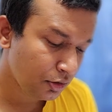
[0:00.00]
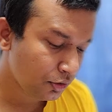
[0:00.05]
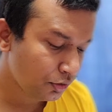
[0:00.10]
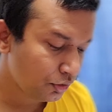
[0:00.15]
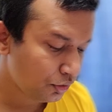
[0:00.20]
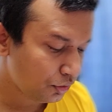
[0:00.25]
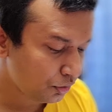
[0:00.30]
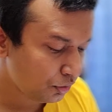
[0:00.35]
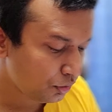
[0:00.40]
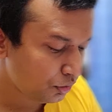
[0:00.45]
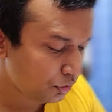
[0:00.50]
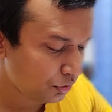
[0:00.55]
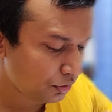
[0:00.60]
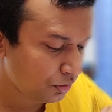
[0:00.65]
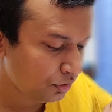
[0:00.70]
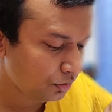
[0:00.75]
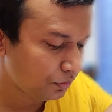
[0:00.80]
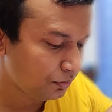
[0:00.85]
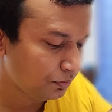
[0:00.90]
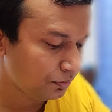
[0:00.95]
So
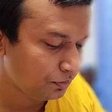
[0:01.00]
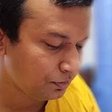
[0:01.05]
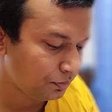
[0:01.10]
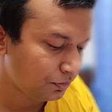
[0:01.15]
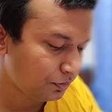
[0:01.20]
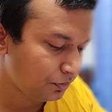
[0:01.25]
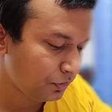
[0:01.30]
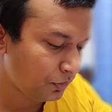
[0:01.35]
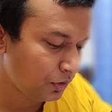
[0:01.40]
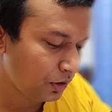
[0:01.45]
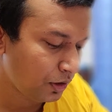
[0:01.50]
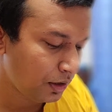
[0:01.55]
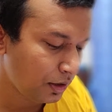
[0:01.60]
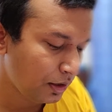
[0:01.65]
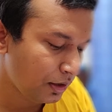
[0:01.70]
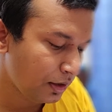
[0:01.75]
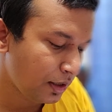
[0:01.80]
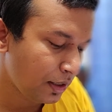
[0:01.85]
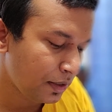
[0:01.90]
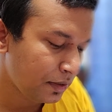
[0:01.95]

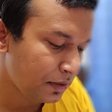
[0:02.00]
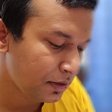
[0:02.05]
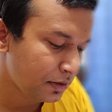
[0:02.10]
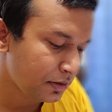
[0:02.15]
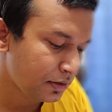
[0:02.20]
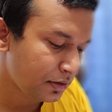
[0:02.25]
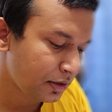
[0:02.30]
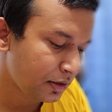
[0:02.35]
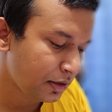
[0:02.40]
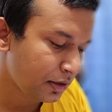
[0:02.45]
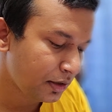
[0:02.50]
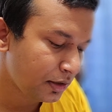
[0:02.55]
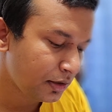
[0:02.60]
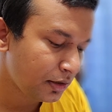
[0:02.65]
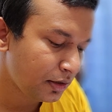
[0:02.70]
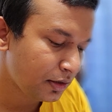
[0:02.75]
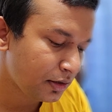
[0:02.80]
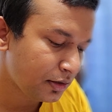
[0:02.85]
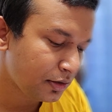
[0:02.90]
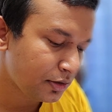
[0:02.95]
characteristically,
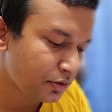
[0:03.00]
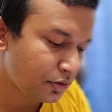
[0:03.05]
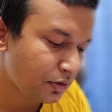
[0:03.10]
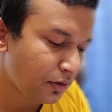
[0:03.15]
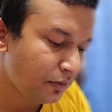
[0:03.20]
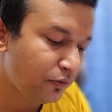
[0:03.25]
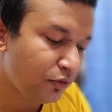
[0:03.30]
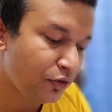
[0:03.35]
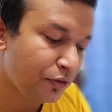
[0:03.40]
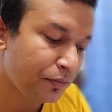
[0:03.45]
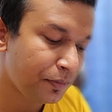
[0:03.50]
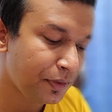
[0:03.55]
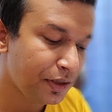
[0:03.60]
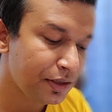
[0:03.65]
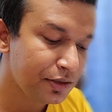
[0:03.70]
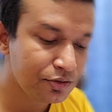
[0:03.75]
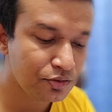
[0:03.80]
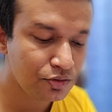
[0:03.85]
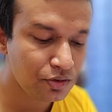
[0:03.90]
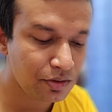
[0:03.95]
the discomfort
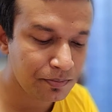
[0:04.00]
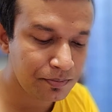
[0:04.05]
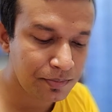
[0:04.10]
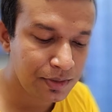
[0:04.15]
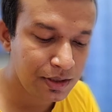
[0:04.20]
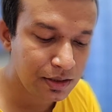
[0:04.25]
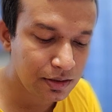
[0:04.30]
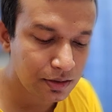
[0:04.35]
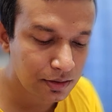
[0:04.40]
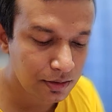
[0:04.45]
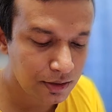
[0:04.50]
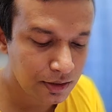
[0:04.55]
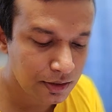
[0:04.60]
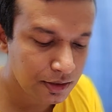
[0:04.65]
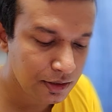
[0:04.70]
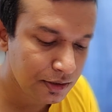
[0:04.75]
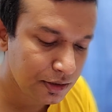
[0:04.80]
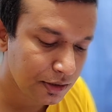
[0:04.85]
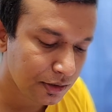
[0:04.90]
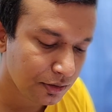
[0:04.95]
builds to a peak,
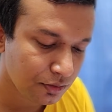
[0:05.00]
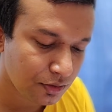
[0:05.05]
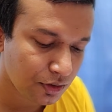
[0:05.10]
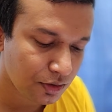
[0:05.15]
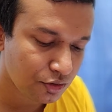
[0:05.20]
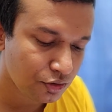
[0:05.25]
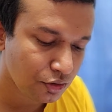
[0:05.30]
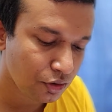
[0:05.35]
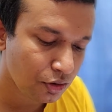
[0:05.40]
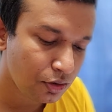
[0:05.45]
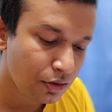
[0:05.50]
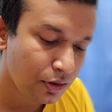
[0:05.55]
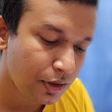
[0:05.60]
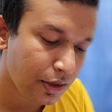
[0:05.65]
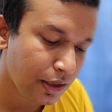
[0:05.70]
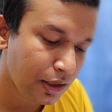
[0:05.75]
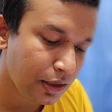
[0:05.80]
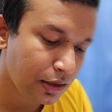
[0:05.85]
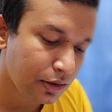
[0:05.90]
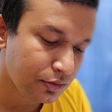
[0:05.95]
radiating to the jaw,
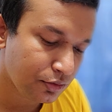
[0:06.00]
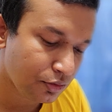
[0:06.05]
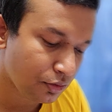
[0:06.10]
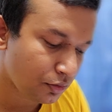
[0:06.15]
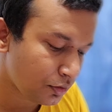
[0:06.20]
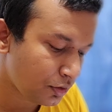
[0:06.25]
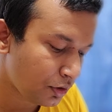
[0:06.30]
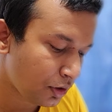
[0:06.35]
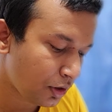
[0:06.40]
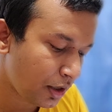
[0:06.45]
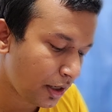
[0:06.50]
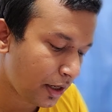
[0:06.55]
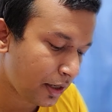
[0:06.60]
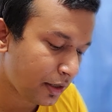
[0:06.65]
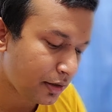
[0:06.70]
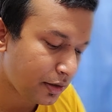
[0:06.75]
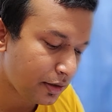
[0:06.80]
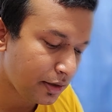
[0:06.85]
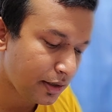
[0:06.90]
neck, shoulder, and